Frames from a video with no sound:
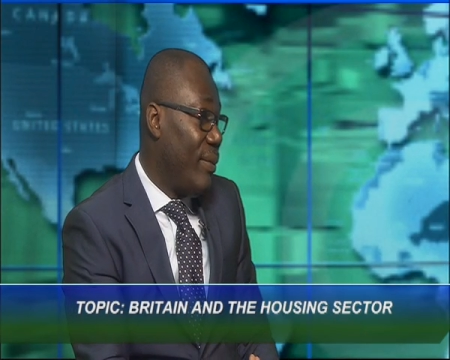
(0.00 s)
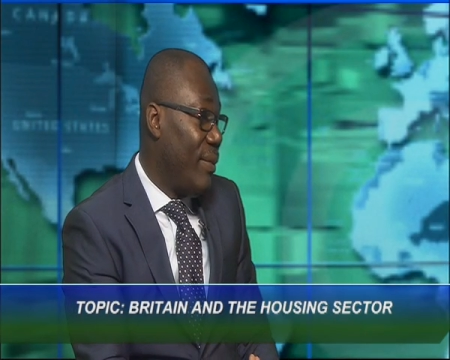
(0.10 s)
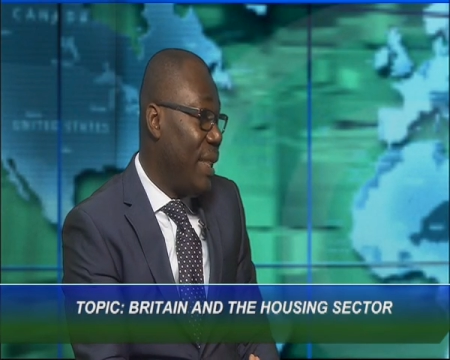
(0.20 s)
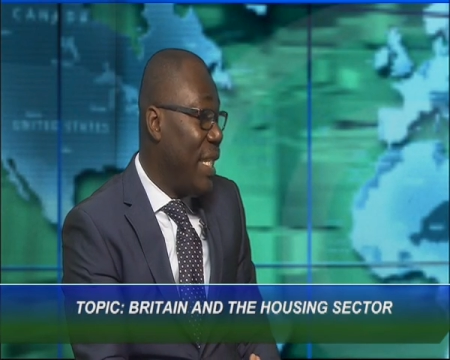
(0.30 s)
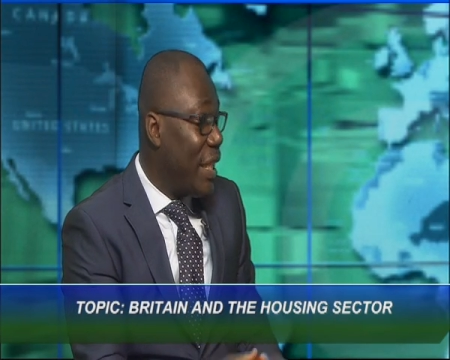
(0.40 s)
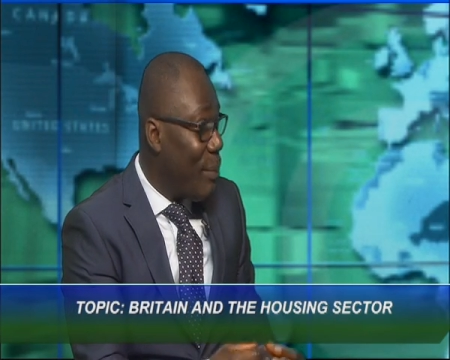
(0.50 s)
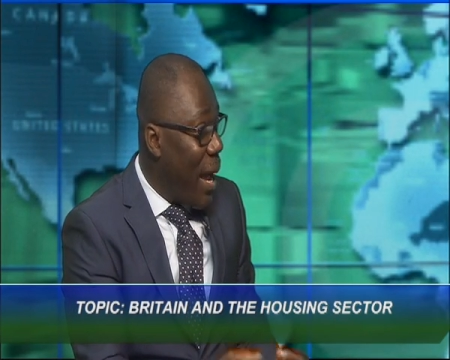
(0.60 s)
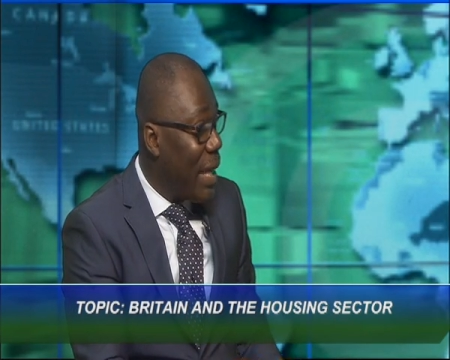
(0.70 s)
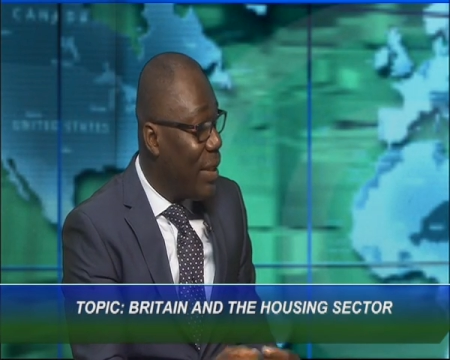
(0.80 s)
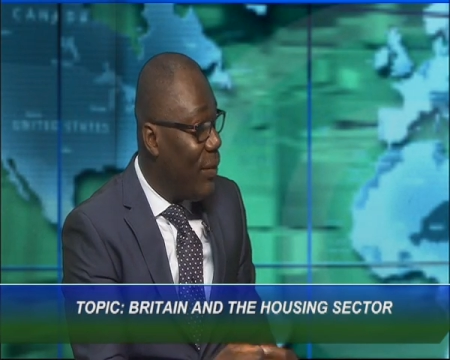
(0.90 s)
The
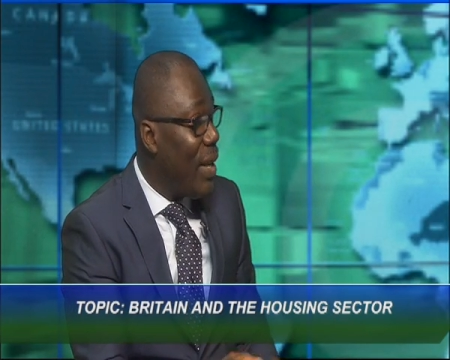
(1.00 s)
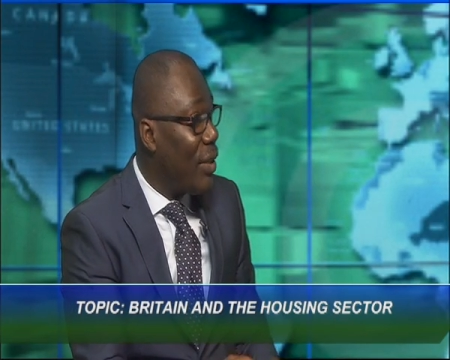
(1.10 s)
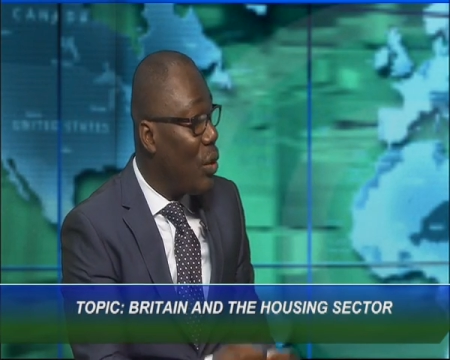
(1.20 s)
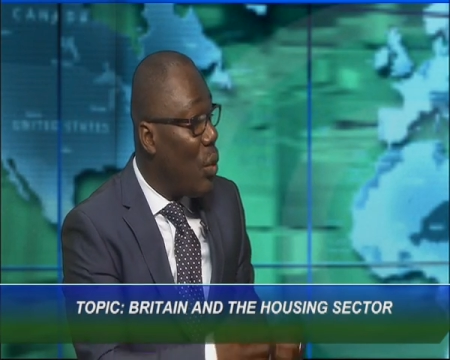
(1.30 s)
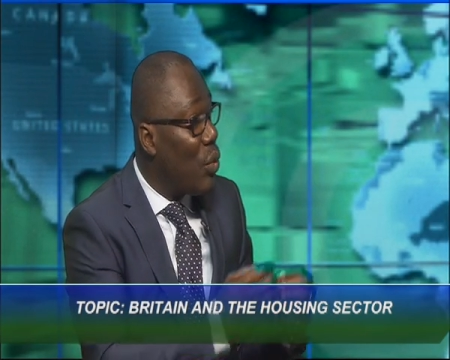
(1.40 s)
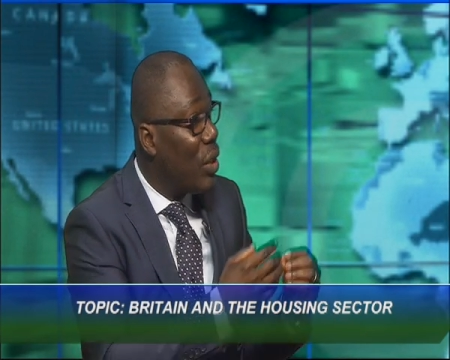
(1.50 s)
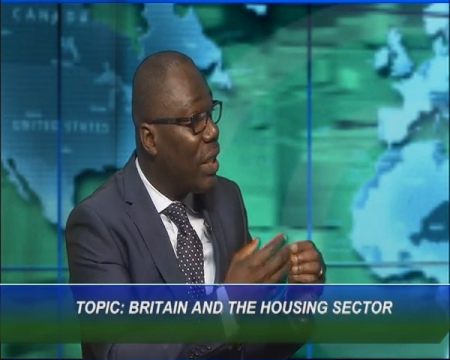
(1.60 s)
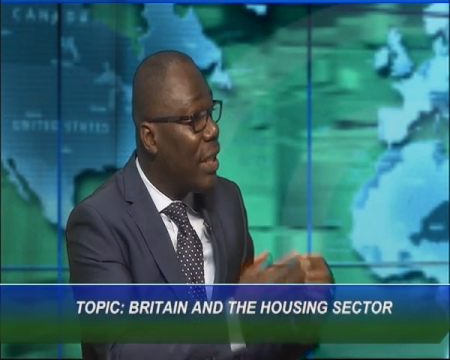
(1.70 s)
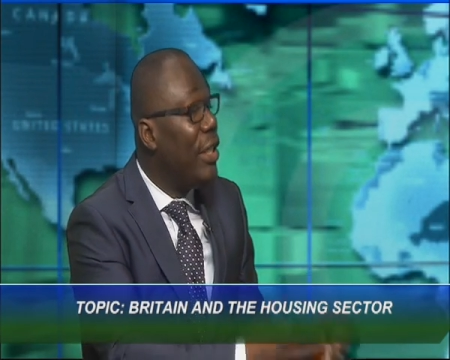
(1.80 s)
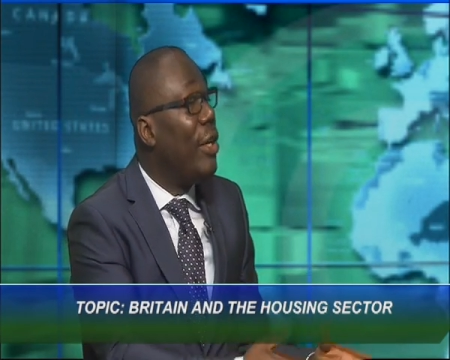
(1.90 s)
smart investor will see
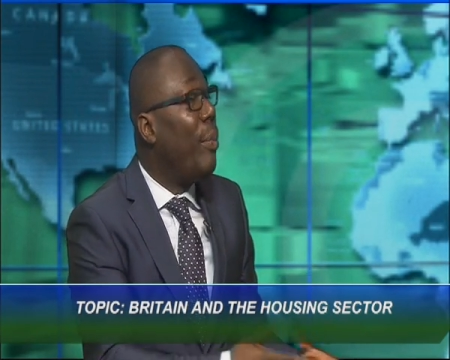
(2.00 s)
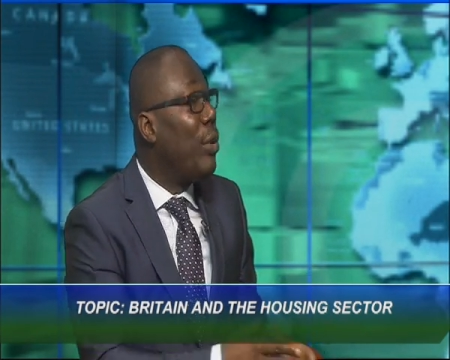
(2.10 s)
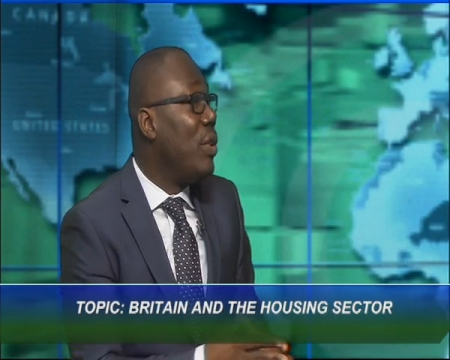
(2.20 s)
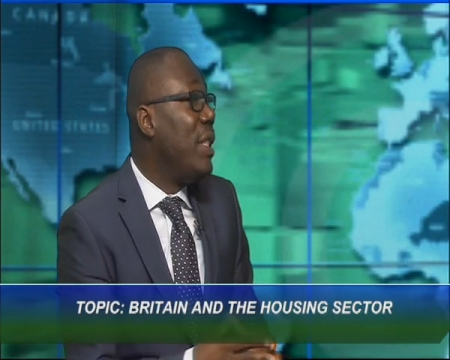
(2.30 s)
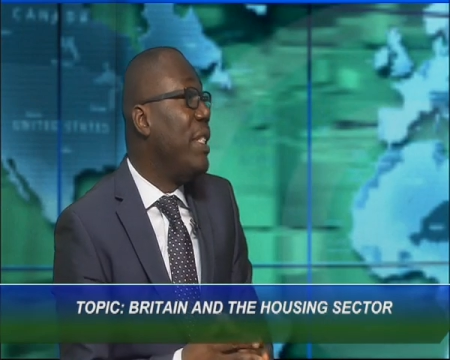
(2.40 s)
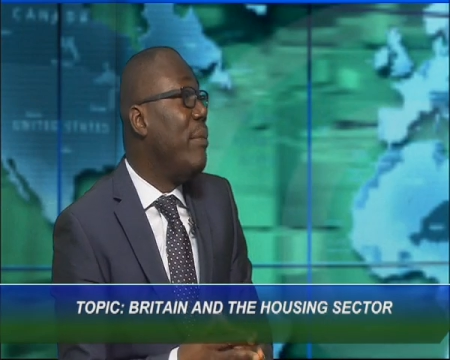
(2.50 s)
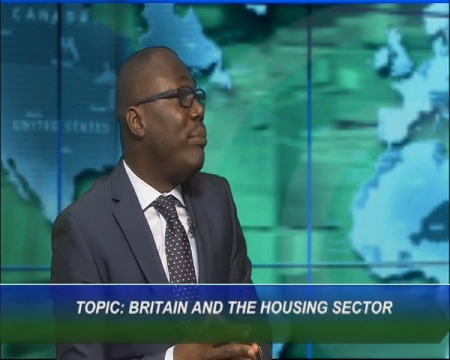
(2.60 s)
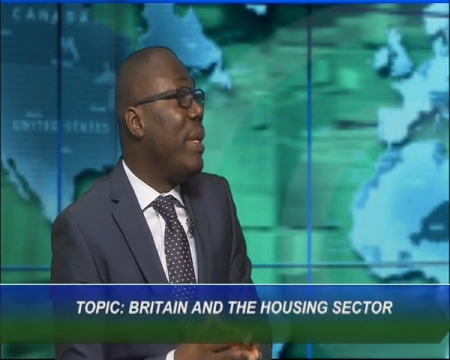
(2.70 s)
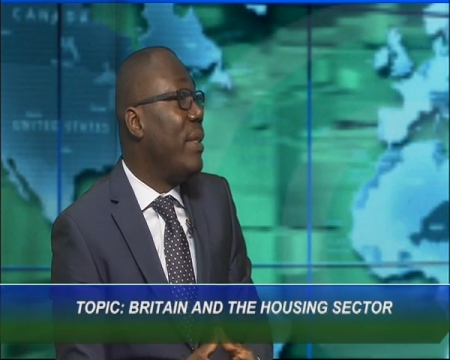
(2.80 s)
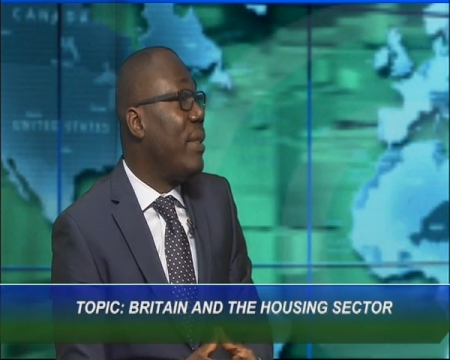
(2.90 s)
the opportunity in
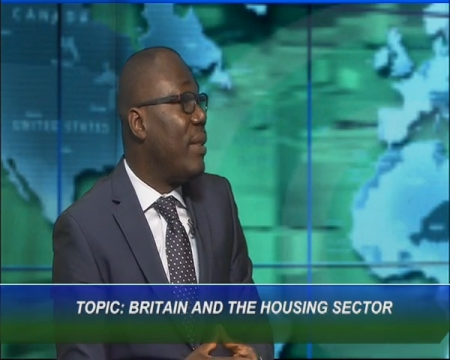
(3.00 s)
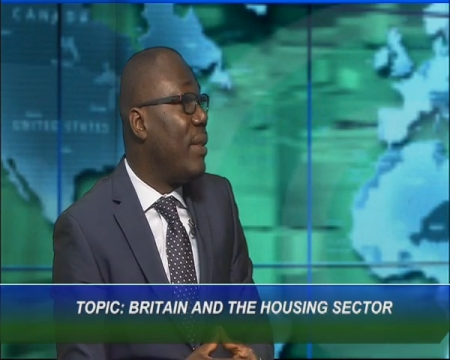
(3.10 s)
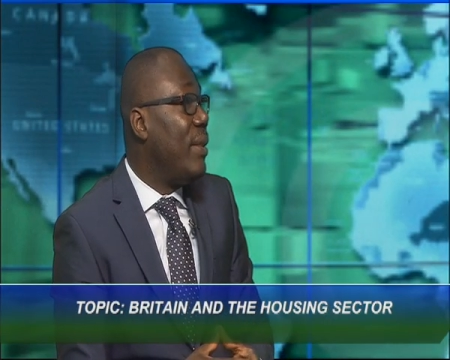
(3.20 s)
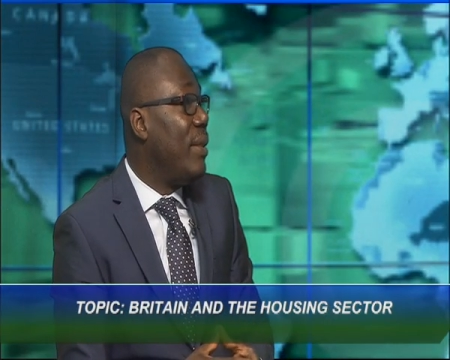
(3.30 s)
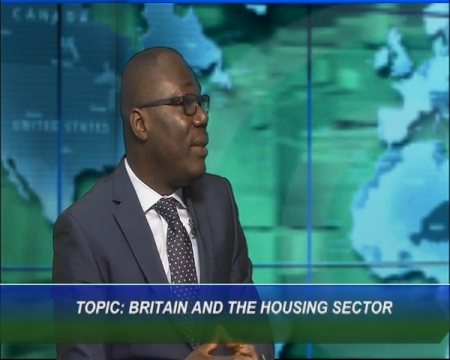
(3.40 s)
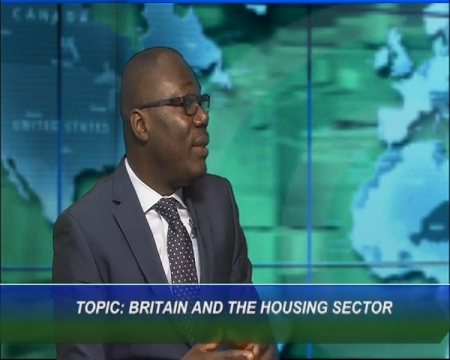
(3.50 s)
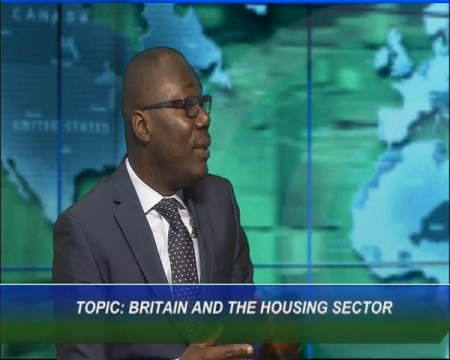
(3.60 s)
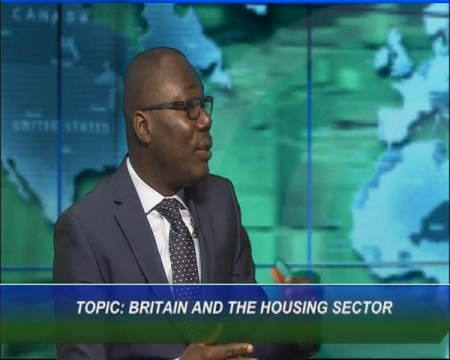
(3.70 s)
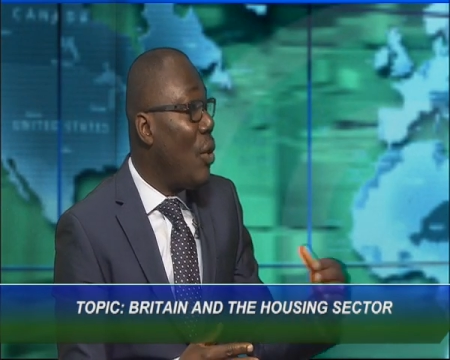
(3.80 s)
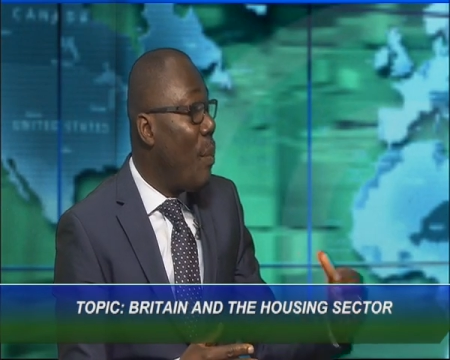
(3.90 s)
Brexit.
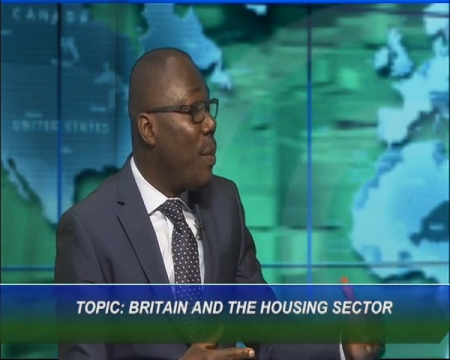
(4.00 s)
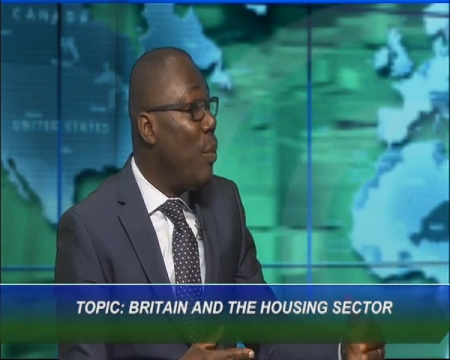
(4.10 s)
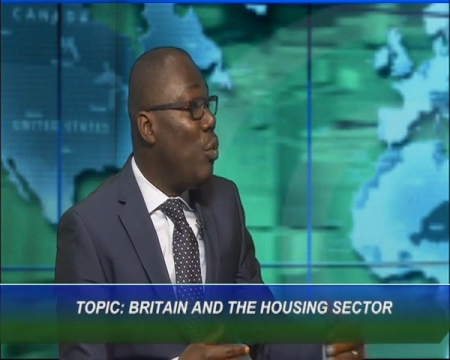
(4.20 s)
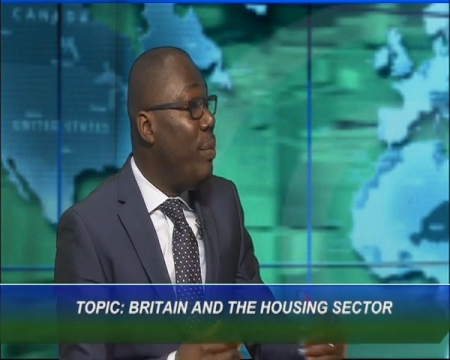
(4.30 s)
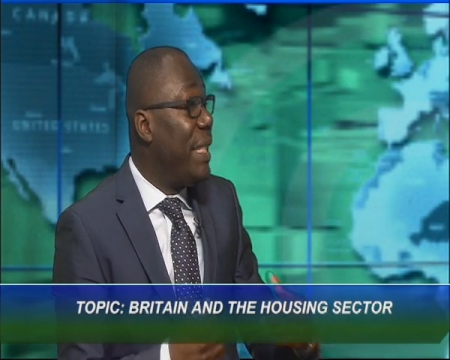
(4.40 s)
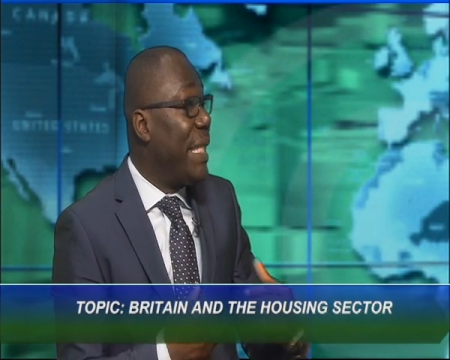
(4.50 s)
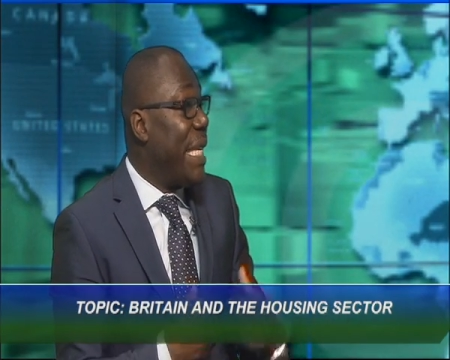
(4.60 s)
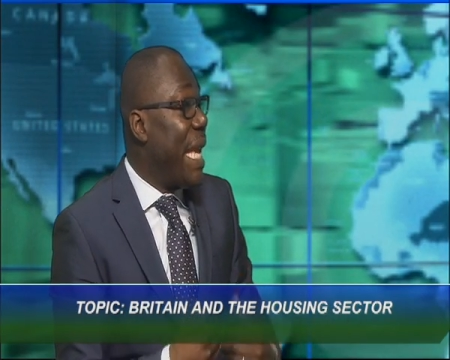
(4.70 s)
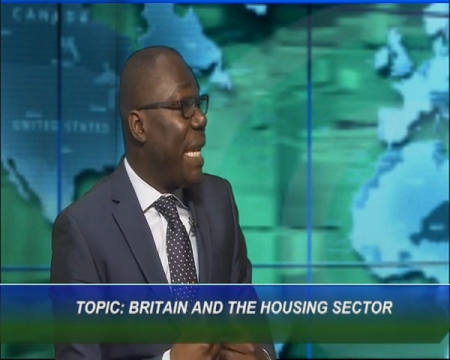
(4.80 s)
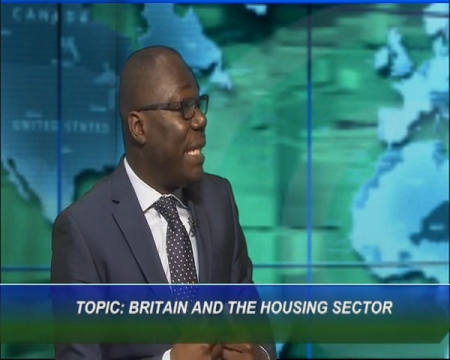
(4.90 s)
Some people will be
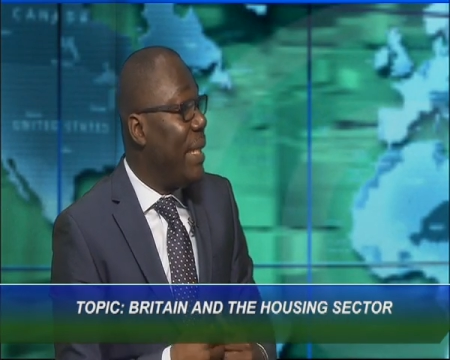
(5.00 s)
scared